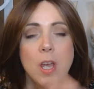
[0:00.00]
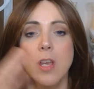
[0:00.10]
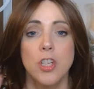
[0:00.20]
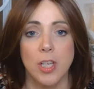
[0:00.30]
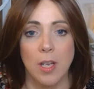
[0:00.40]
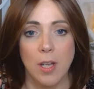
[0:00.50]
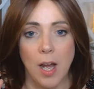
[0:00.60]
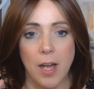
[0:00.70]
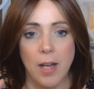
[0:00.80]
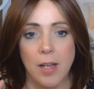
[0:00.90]

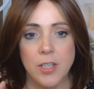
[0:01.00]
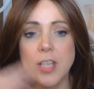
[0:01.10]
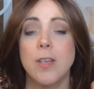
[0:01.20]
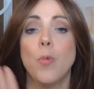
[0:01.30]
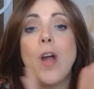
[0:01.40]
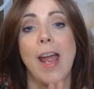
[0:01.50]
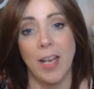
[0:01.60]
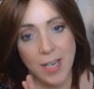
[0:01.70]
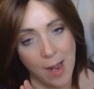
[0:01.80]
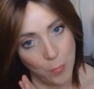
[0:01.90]
she's a more
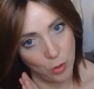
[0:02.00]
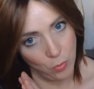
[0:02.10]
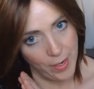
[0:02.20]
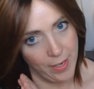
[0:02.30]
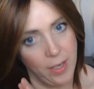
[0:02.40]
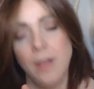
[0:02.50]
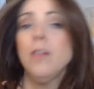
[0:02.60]
economical wig.